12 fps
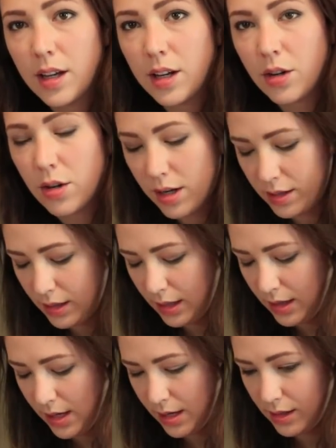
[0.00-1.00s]
across
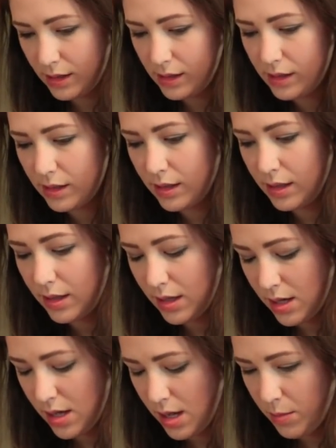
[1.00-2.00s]
like this.
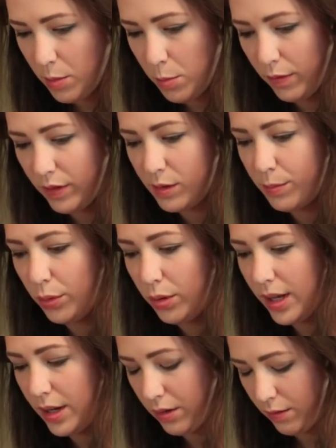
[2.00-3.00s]
Let me move this bowl
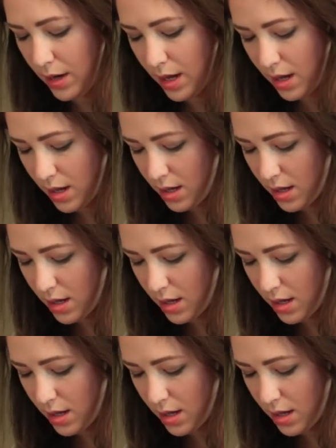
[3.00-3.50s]
out of the way.